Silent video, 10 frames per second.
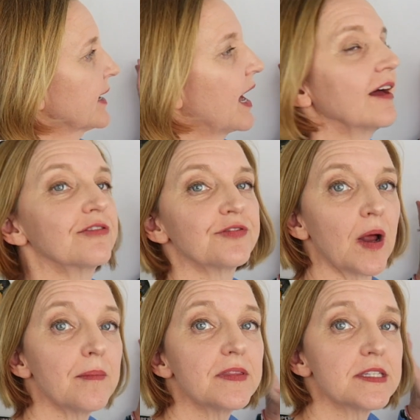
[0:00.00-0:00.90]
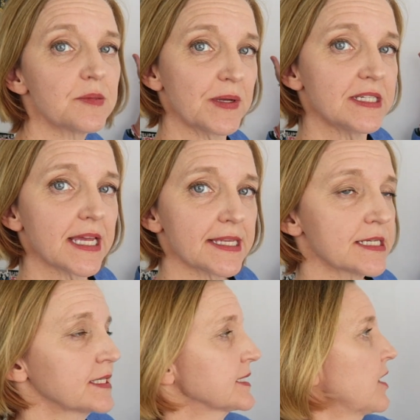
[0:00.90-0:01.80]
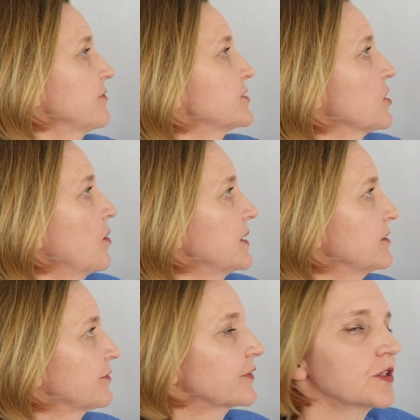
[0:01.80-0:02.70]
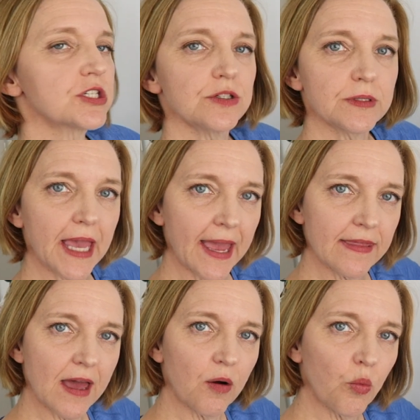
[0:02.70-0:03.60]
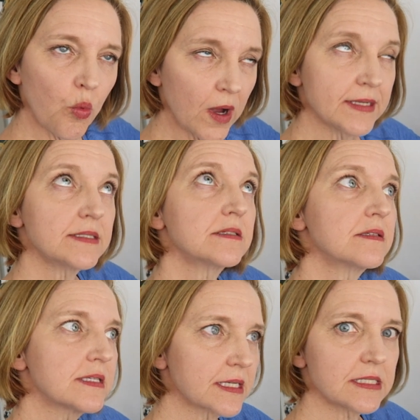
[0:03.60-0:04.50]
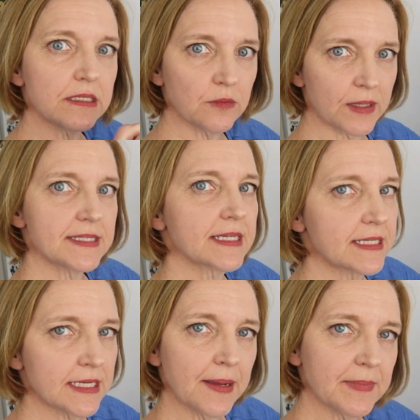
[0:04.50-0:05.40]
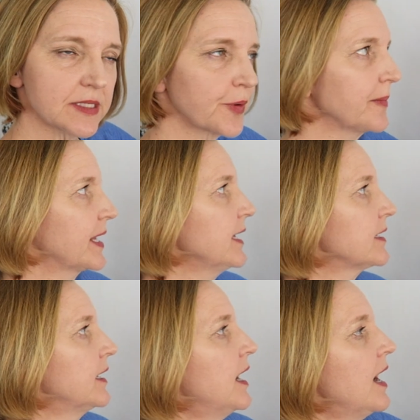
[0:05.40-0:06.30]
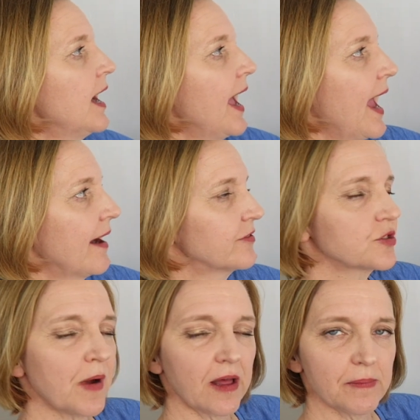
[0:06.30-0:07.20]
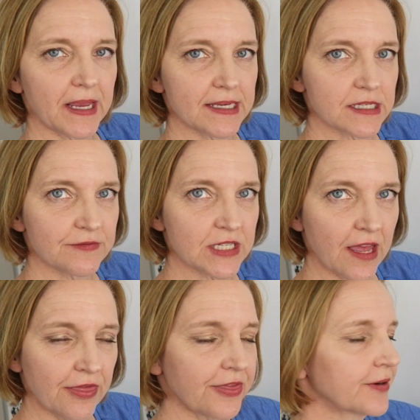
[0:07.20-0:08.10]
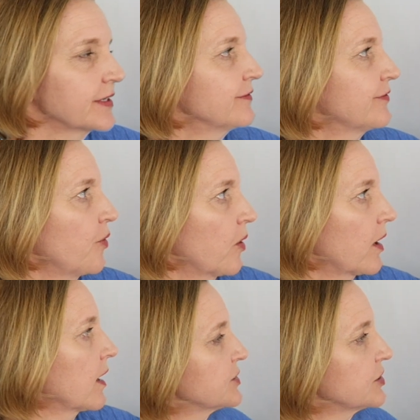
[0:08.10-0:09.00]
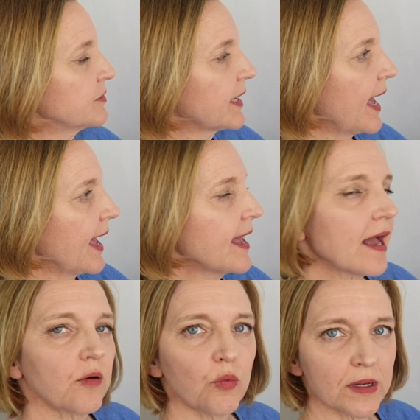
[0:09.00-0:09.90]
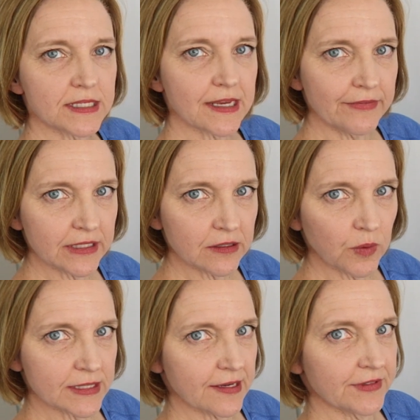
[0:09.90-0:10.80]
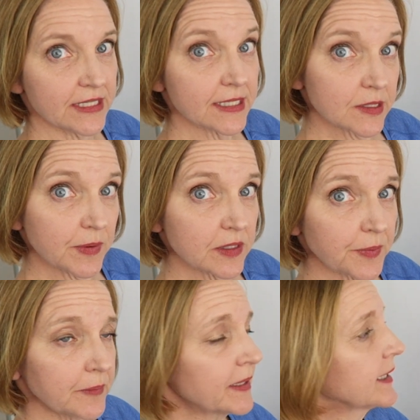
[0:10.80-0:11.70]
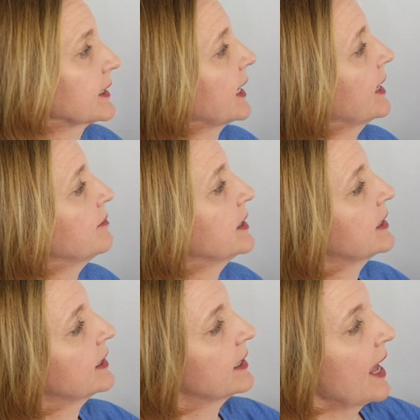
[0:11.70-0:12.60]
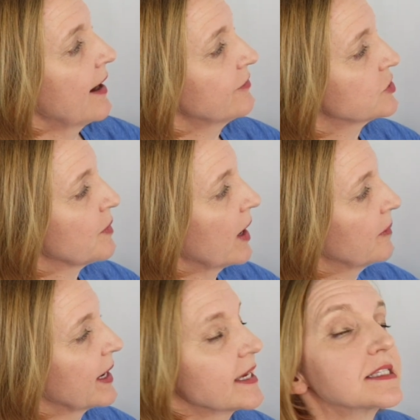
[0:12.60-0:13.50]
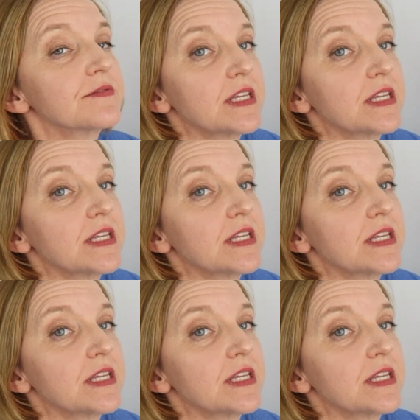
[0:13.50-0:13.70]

got from the speed test itself. So in the first 2K, that 160 to 169 beats per minute, average mile pace of 1034. Second 2K at 170 to 176 beats per minute came in at an average mile pace of